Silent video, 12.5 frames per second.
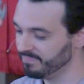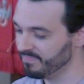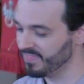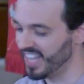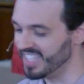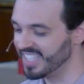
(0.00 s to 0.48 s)

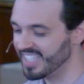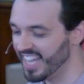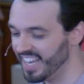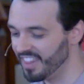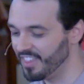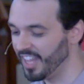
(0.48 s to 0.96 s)

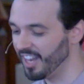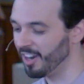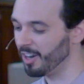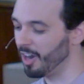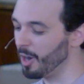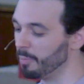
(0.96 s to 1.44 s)
Instead, they
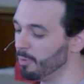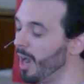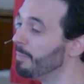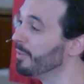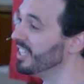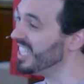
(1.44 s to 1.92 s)
are our
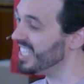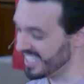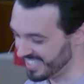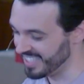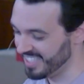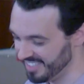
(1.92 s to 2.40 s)

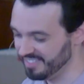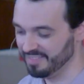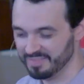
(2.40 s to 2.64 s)
properties,